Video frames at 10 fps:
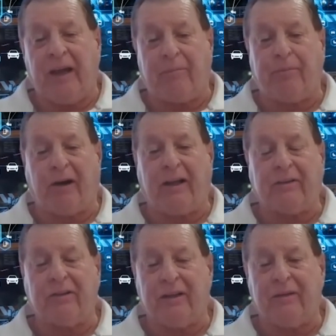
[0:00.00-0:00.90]

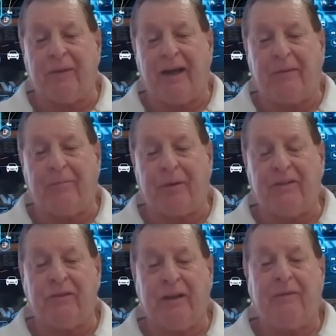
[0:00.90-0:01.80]
products into the
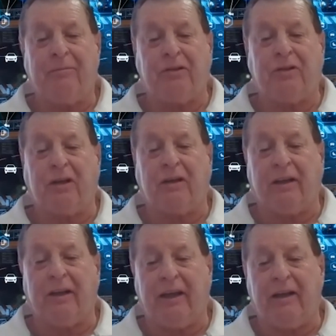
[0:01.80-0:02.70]
marketplace,
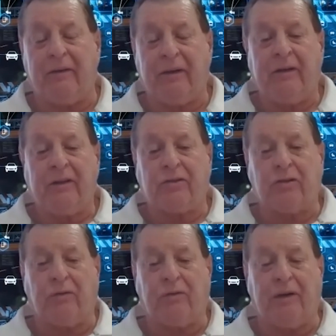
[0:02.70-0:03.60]
particularly our
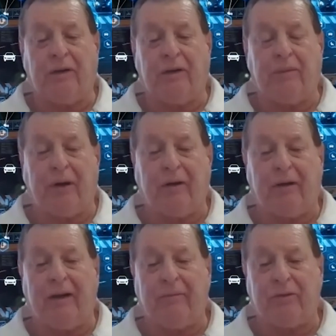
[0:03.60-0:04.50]
software
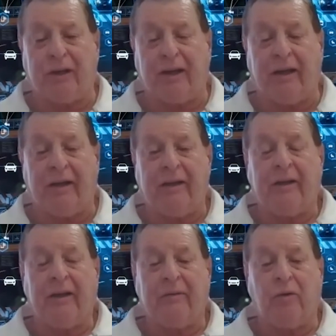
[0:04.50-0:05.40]
programs that are
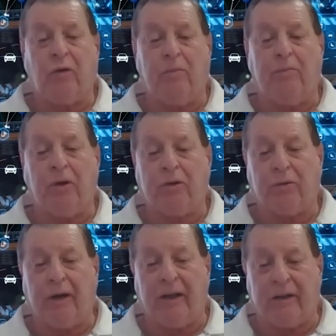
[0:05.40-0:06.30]
all built
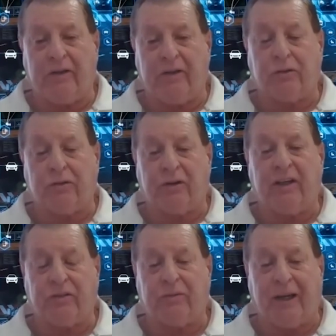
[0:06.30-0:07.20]
around digital
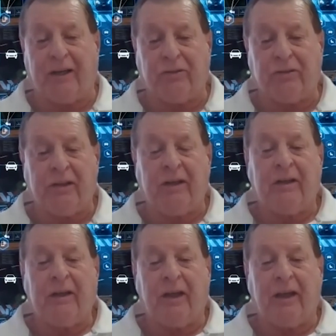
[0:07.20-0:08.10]
transformation.
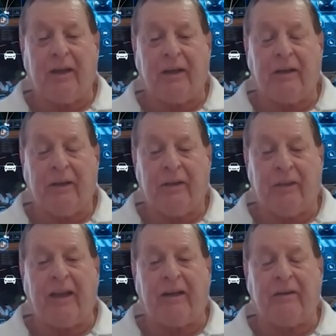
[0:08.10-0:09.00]
And
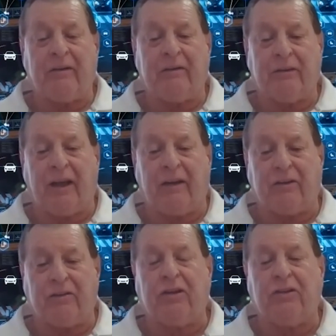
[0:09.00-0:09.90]
that
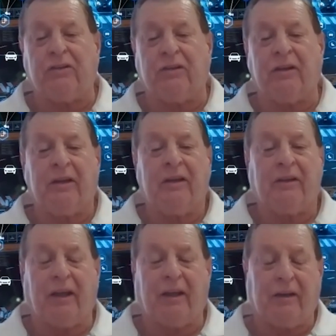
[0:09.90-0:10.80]
decision
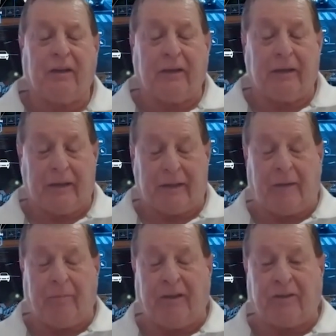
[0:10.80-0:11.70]
that
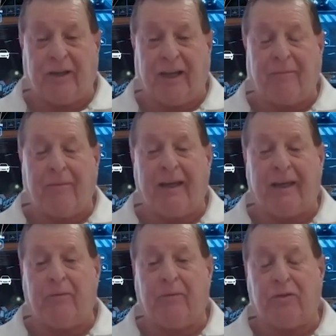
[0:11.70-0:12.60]
companies are now
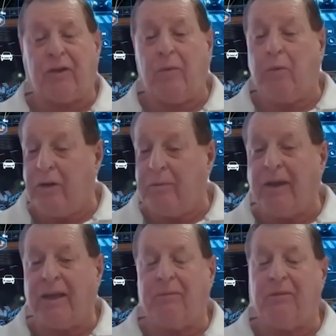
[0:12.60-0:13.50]
making, which they weren't
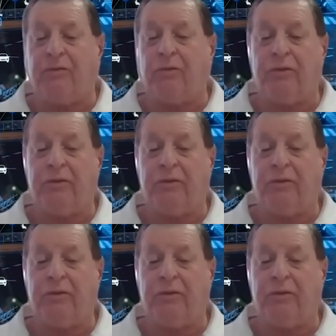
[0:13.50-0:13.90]
making before the